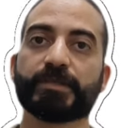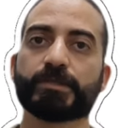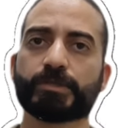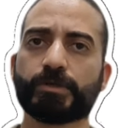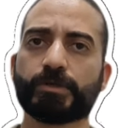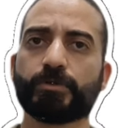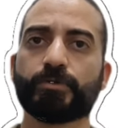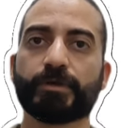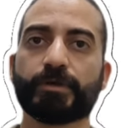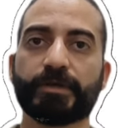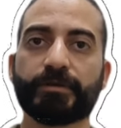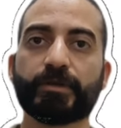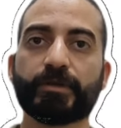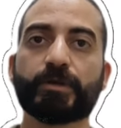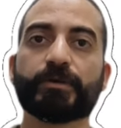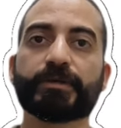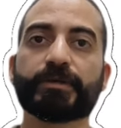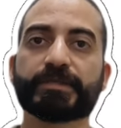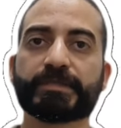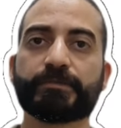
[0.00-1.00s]
So it
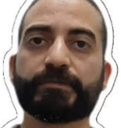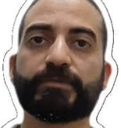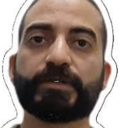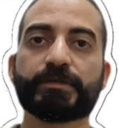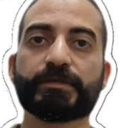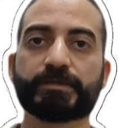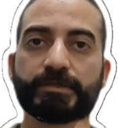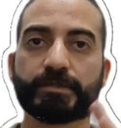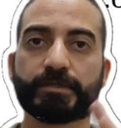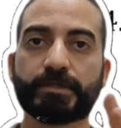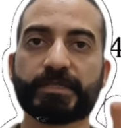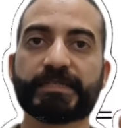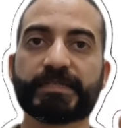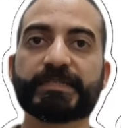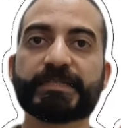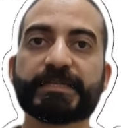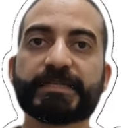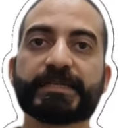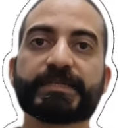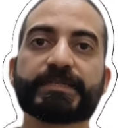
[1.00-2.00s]
becomes
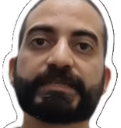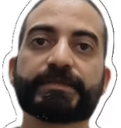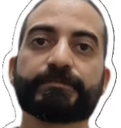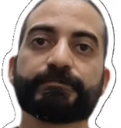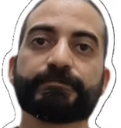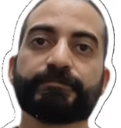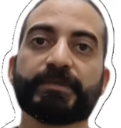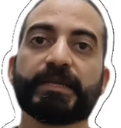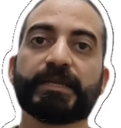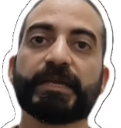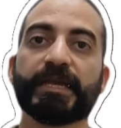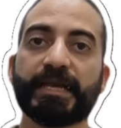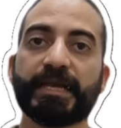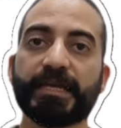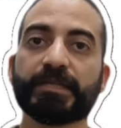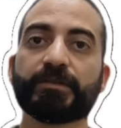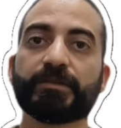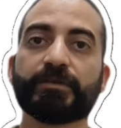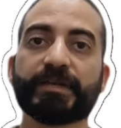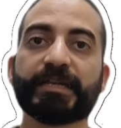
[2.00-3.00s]
6.
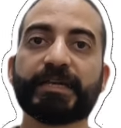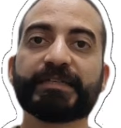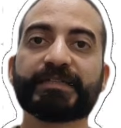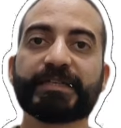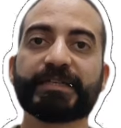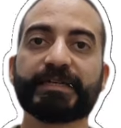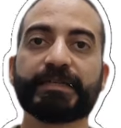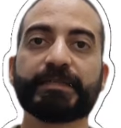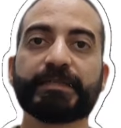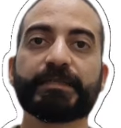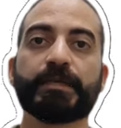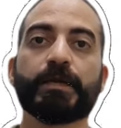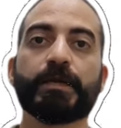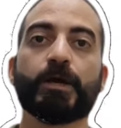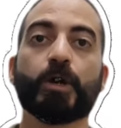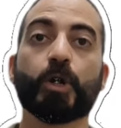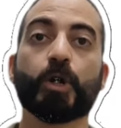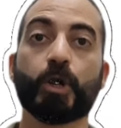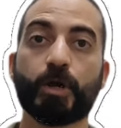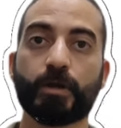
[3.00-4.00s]
And get rid
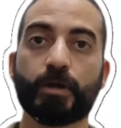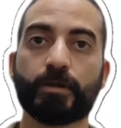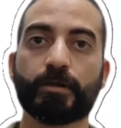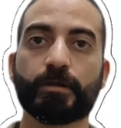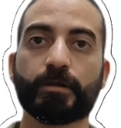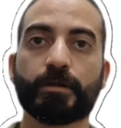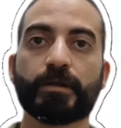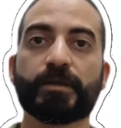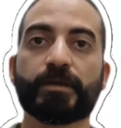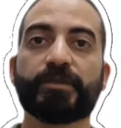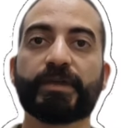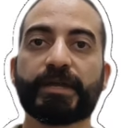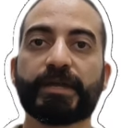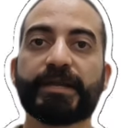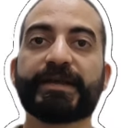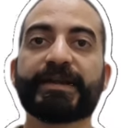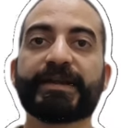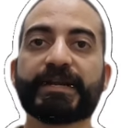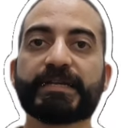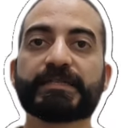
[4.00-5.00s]
all the
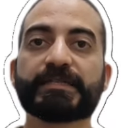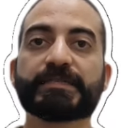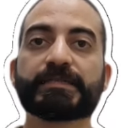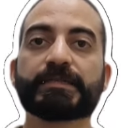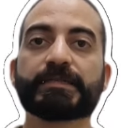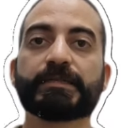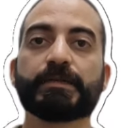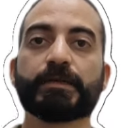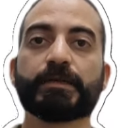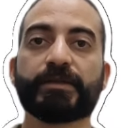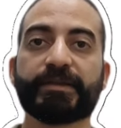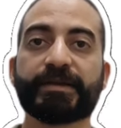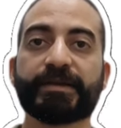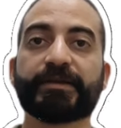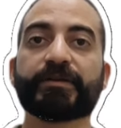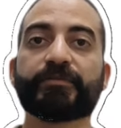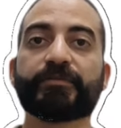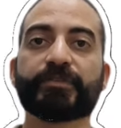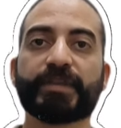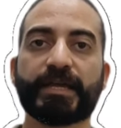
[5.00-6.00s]
rest
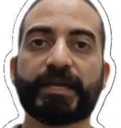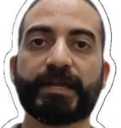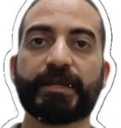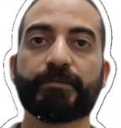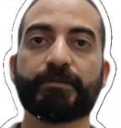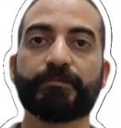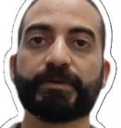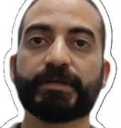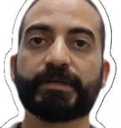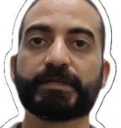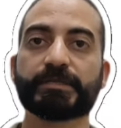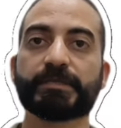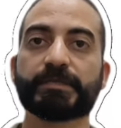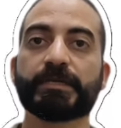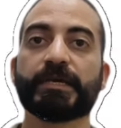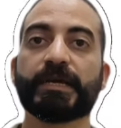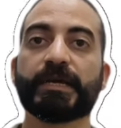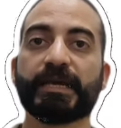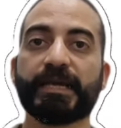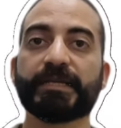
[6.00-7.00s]
of the numbers,
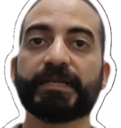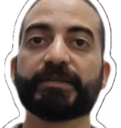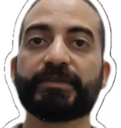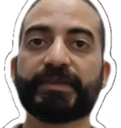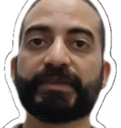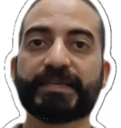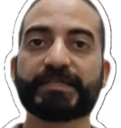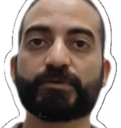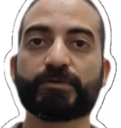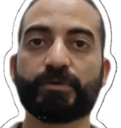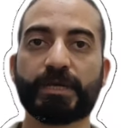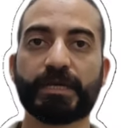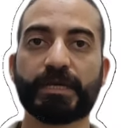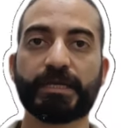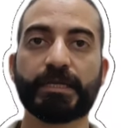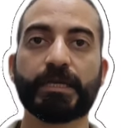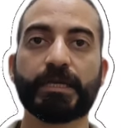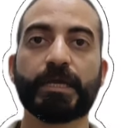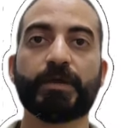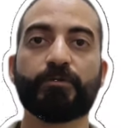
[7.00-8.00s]
and in this
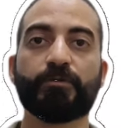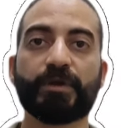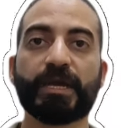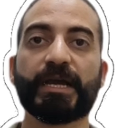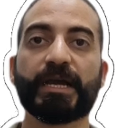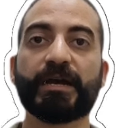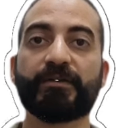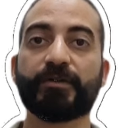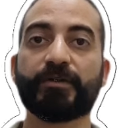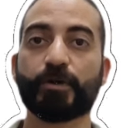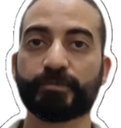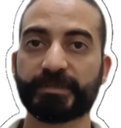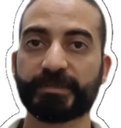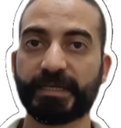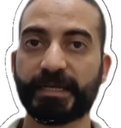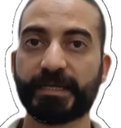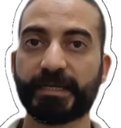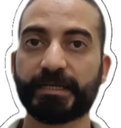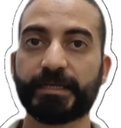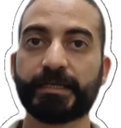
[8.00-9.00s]
way we have
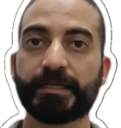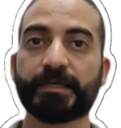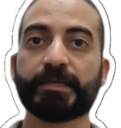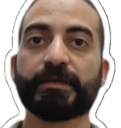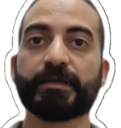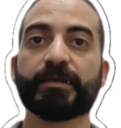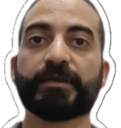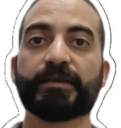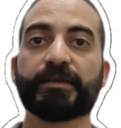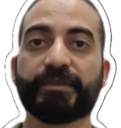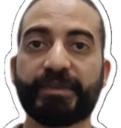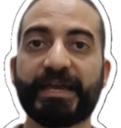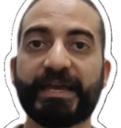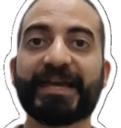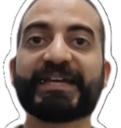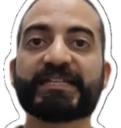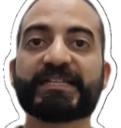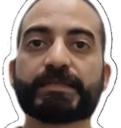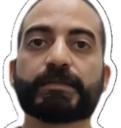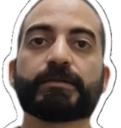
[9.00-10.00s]
obtained the
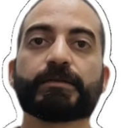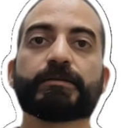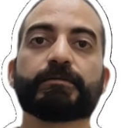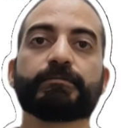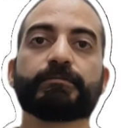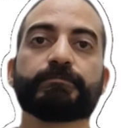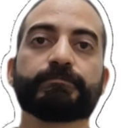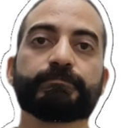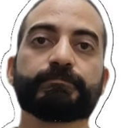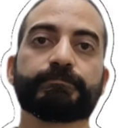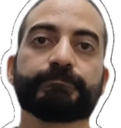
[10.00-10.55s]
answer.